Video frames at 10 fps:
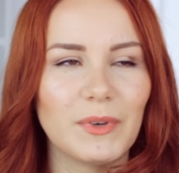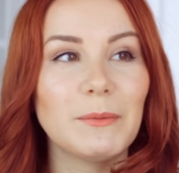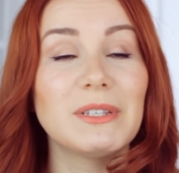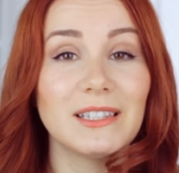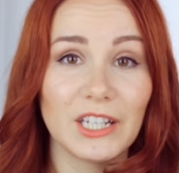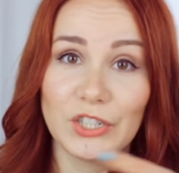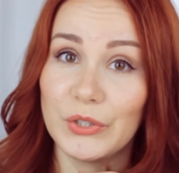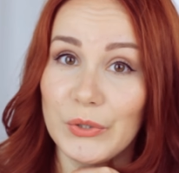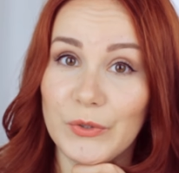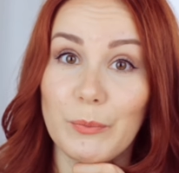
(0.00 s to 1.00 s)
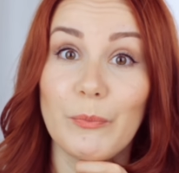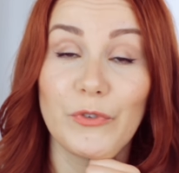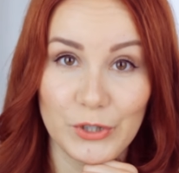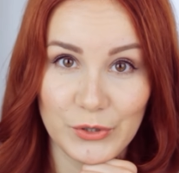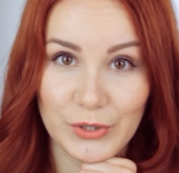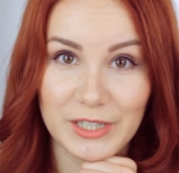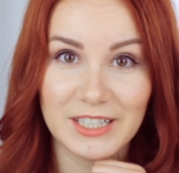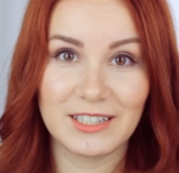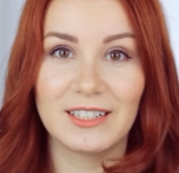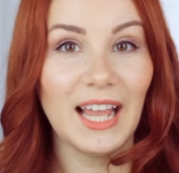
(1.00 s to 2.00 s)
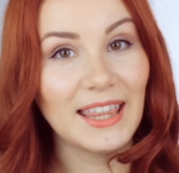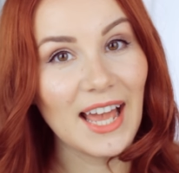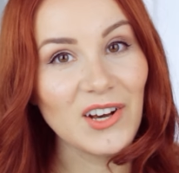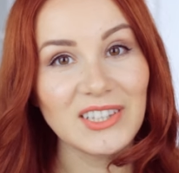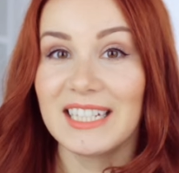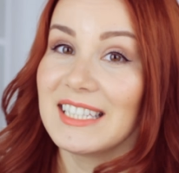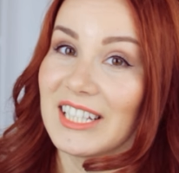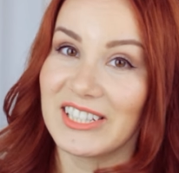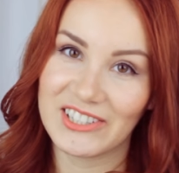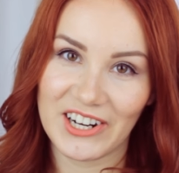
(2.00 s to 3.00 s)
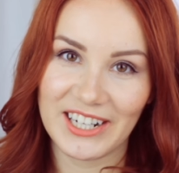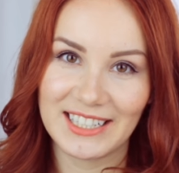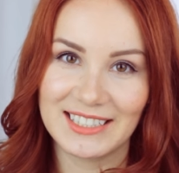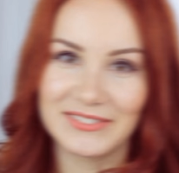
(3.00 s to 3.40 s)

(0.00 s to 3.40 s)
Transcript: but pistachio for sure. And now let's get started.